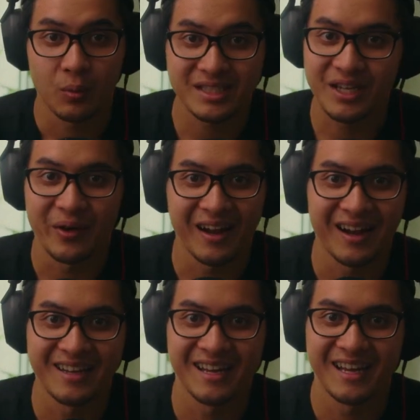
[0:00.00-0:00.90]
What's going
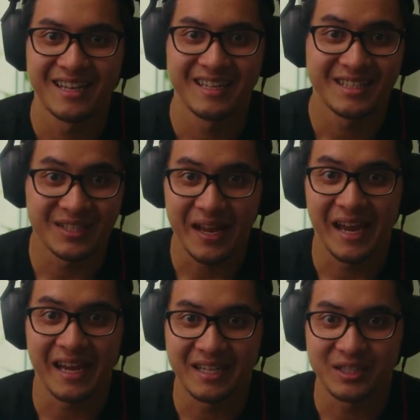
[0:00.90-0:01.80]
on?
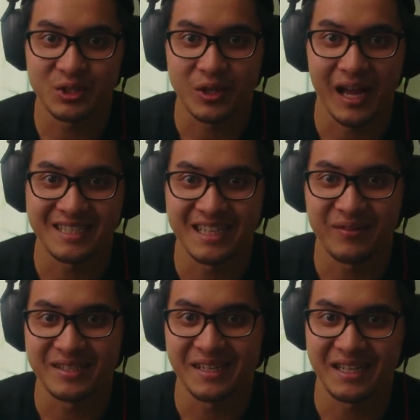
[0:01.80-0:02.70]
Today is July
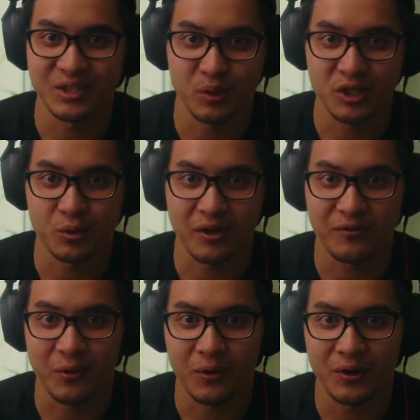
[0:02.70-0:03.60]
17,
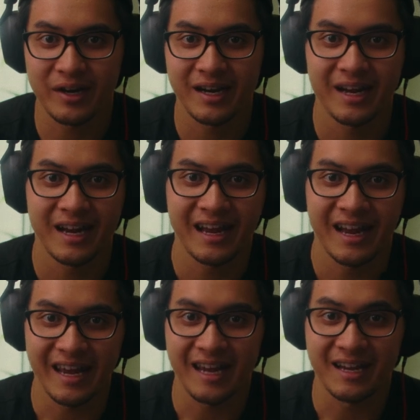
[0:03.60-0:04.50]
2024,
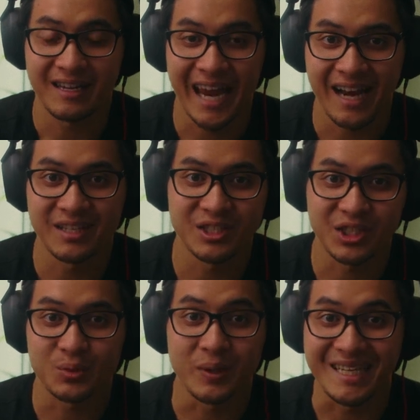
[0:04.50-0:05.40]
and Canon
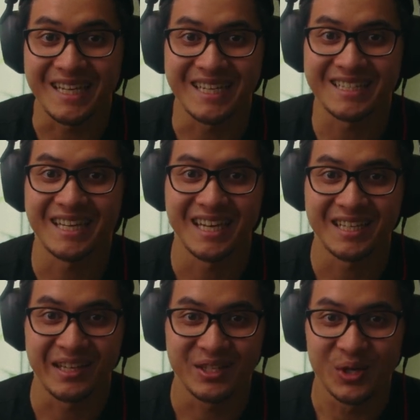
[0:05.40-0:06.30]
just released
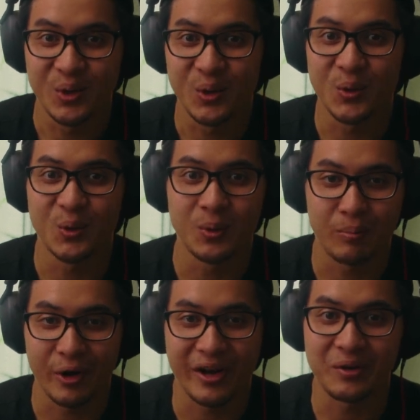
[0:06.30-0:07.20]
the two
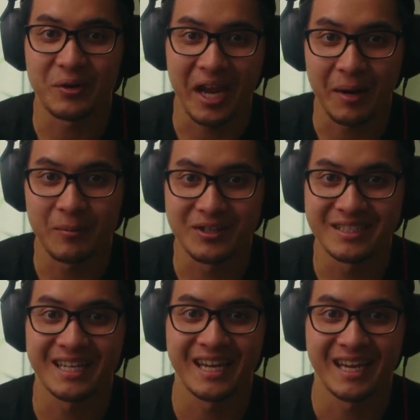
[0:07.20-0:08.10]
brand new
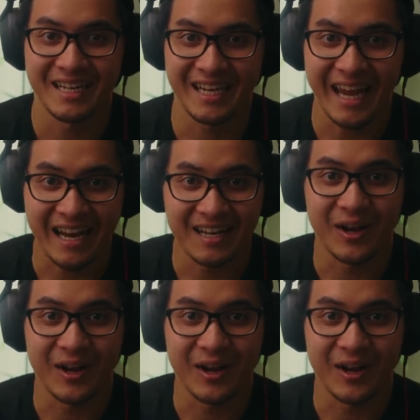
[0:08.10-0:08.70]
cameras, the Canon